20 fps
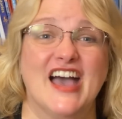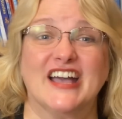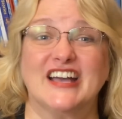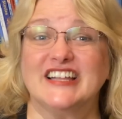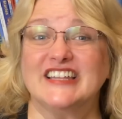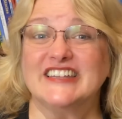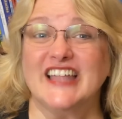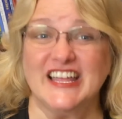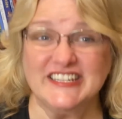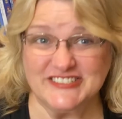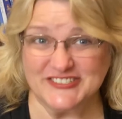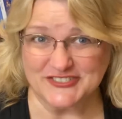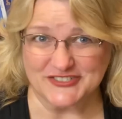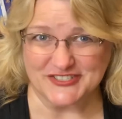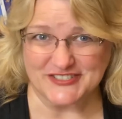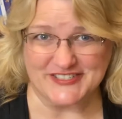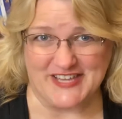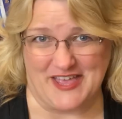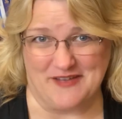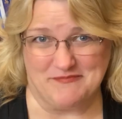Cluster
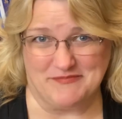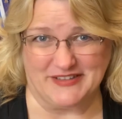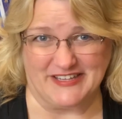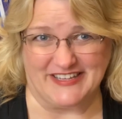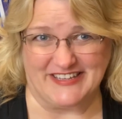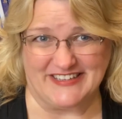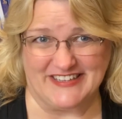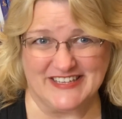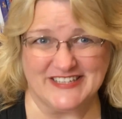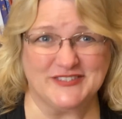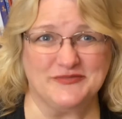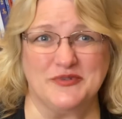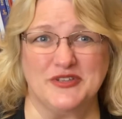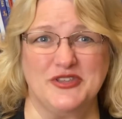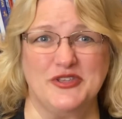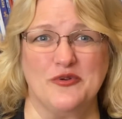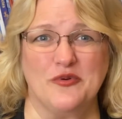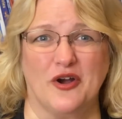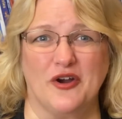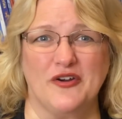sampling is
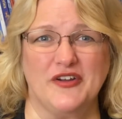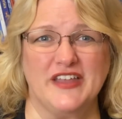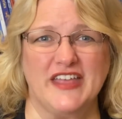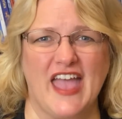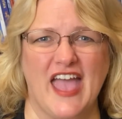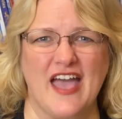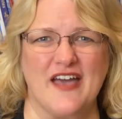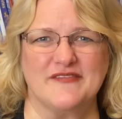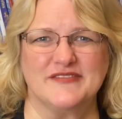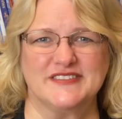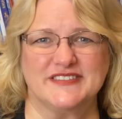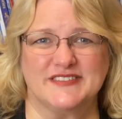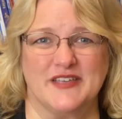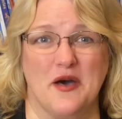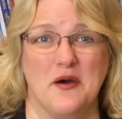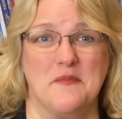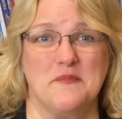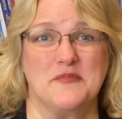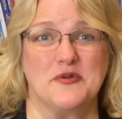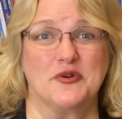when you already have
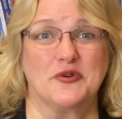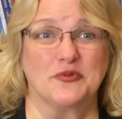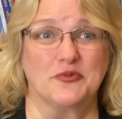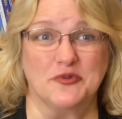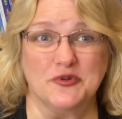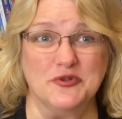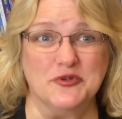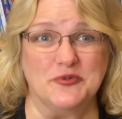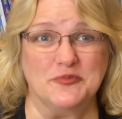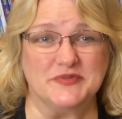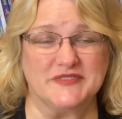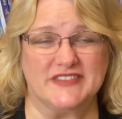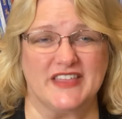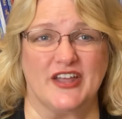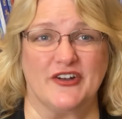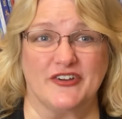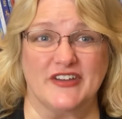some groups that are